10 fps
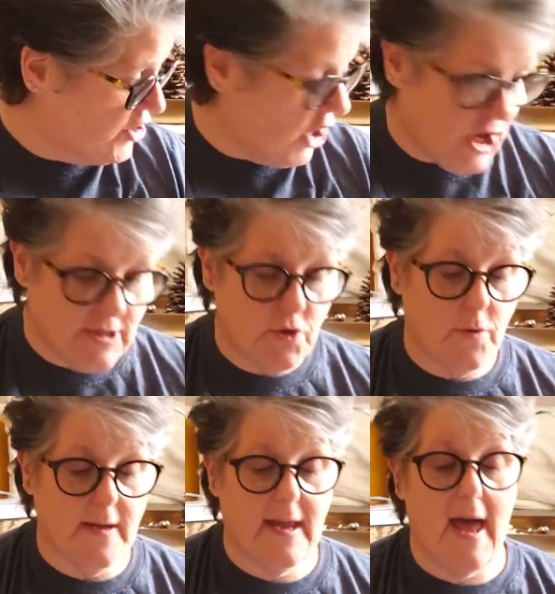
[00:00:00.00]
dog
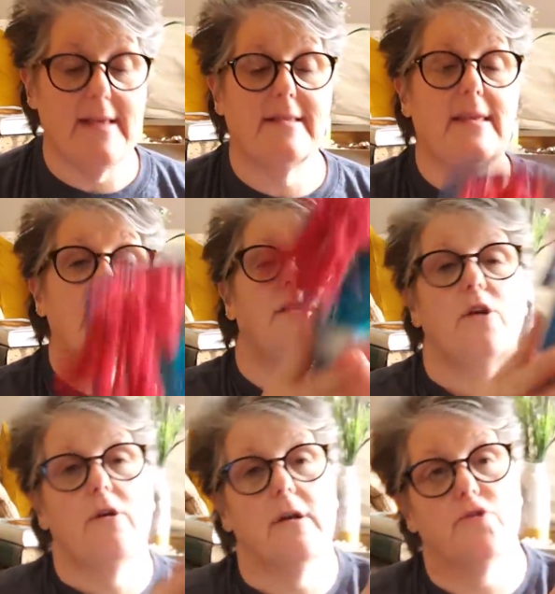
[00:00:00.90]
toy. Guys, these
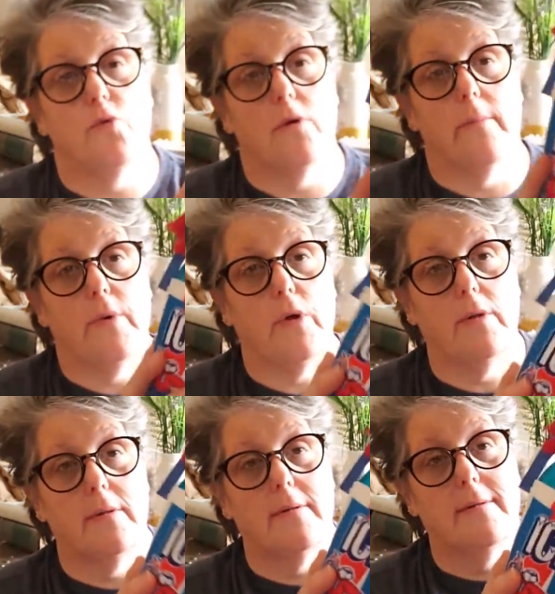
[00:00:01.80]
are
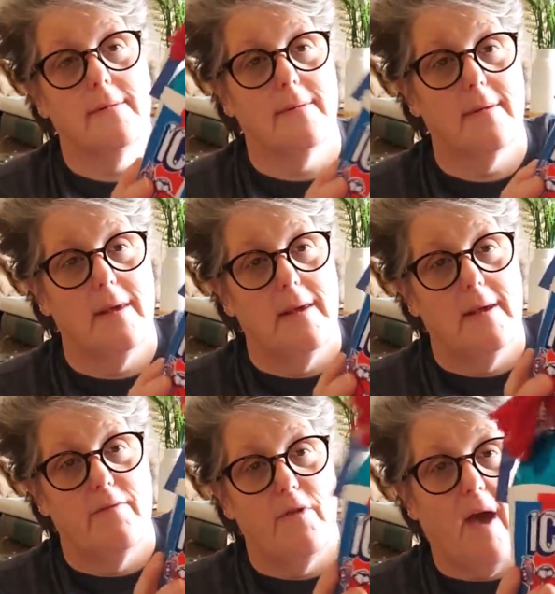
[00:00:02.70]
adorable.
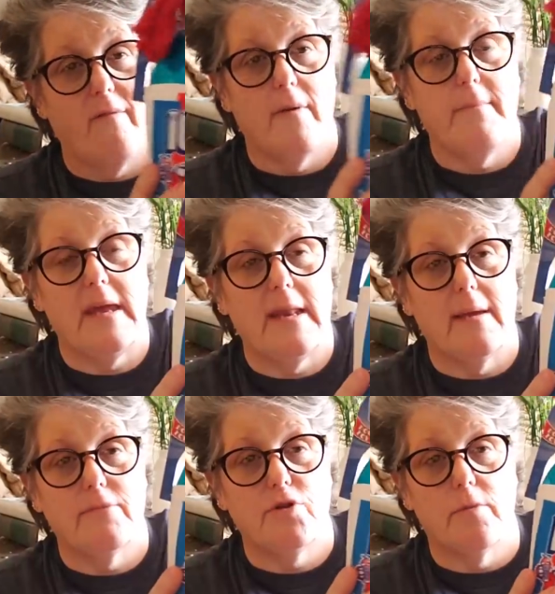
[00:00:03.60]
If you have a
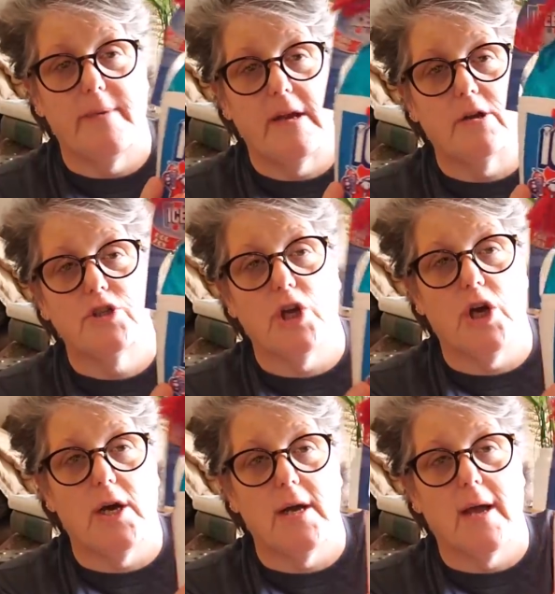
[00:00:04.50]
medium to a bigger
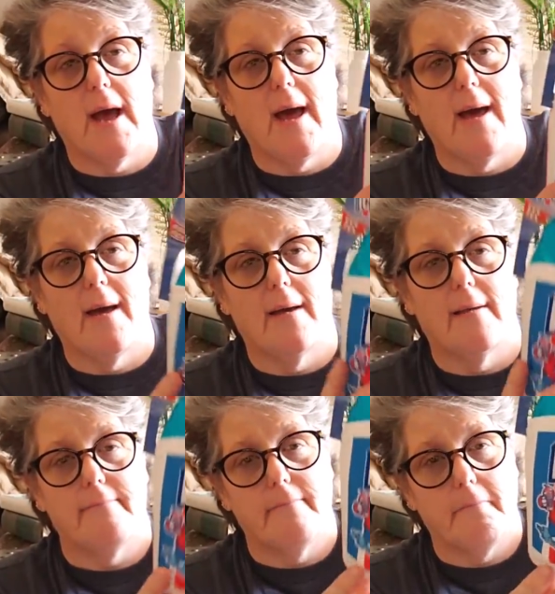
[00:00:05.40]
dog,
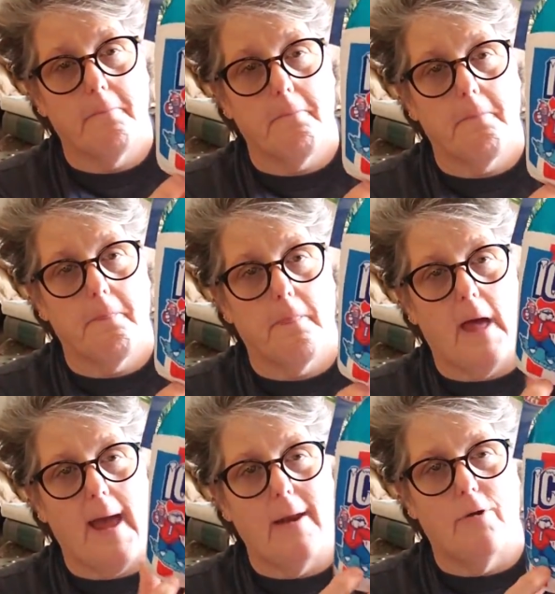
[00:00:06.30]

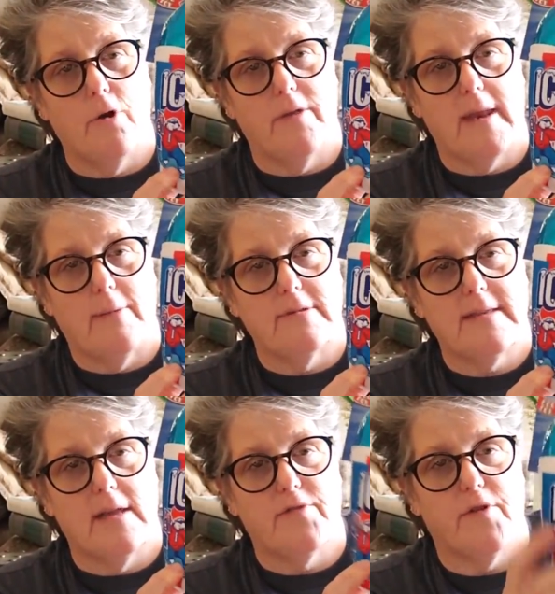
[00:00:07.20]
I don't know that I would
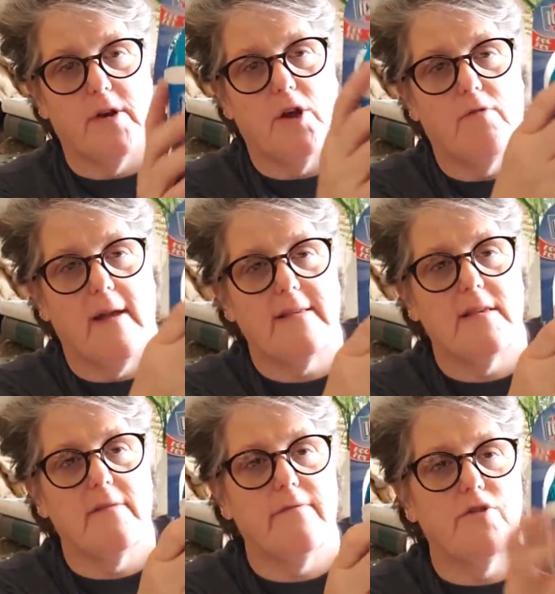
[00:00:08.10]
say it's for an
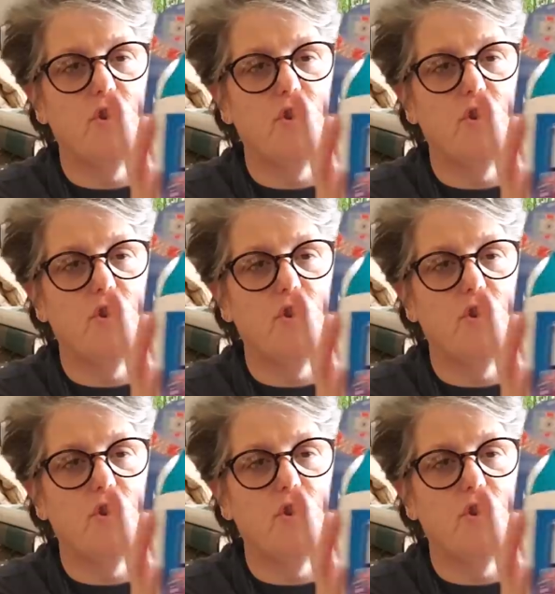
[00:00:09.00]
aggressive